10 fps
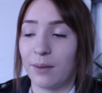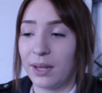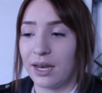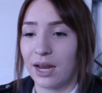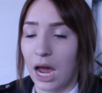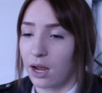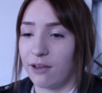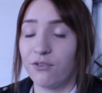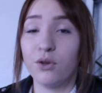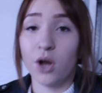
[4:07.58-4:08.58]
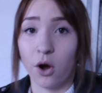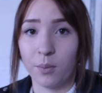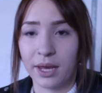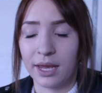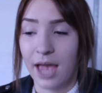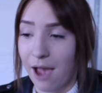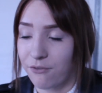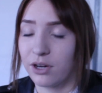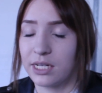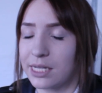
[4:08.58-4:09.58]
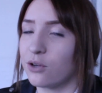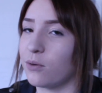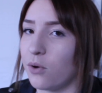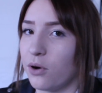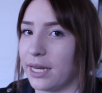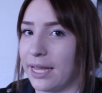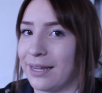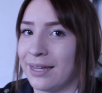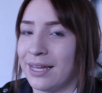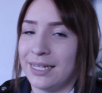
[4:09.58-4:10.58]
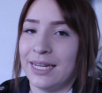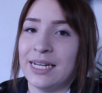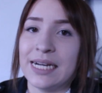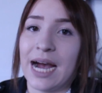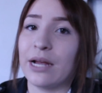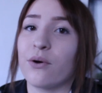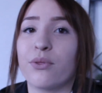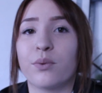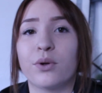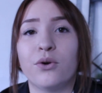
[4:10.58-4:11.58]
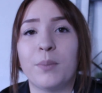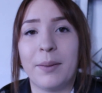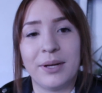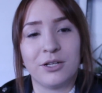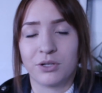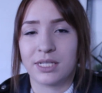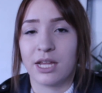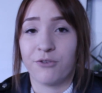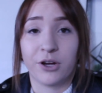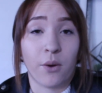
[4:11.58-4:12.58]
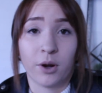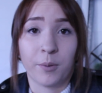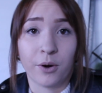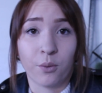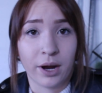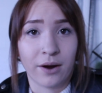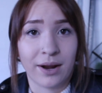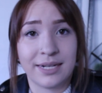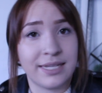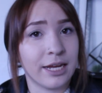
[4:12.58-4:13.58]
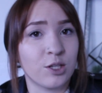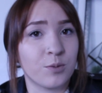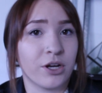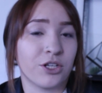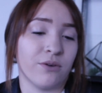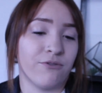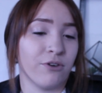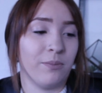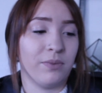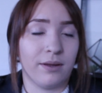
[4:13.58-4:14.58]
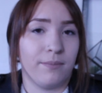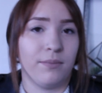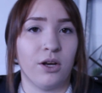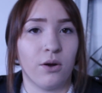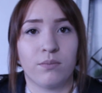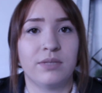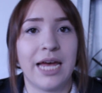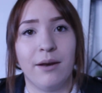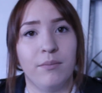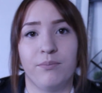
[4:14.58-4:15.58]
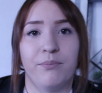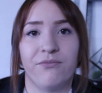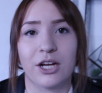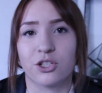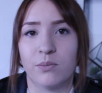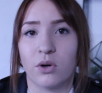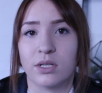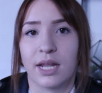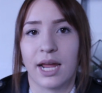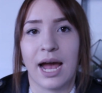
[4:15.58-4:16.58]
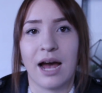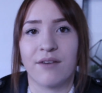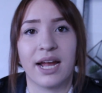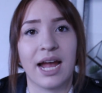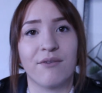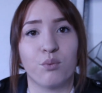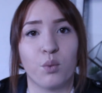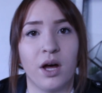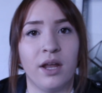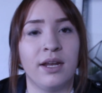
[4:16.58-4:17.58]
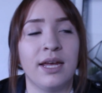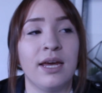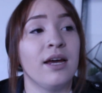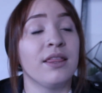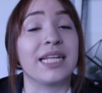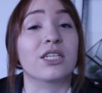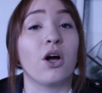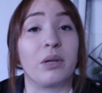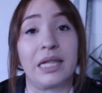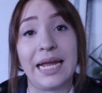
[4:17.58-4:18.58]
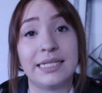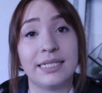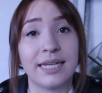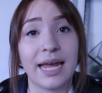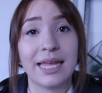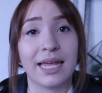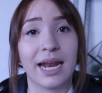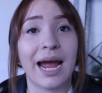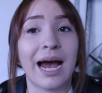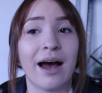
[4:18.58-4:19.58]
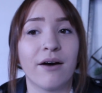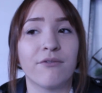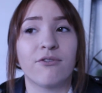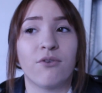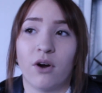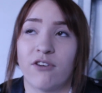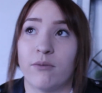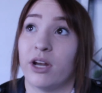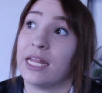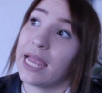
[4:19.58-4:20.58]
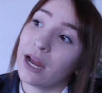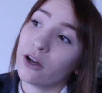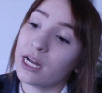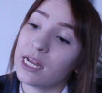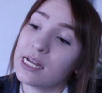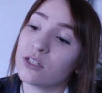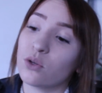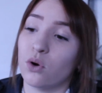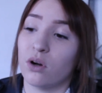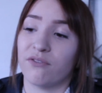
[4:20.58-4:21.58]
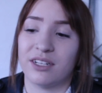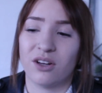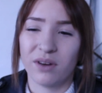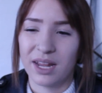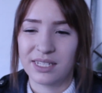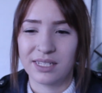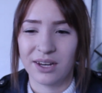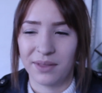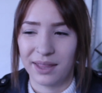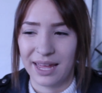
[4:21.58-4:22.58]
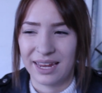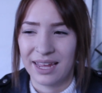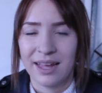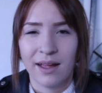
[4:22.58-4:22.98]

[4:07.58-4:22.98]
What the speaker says: I mean, if you know me, every single morning I go through my Pinterest and figure out what I'm gonna wear, and I take inspiration from the, you know, 10 fashion boards that I have. I have one that's called Lazy Day that I have for if I'm running errands, or if I don't necessarily like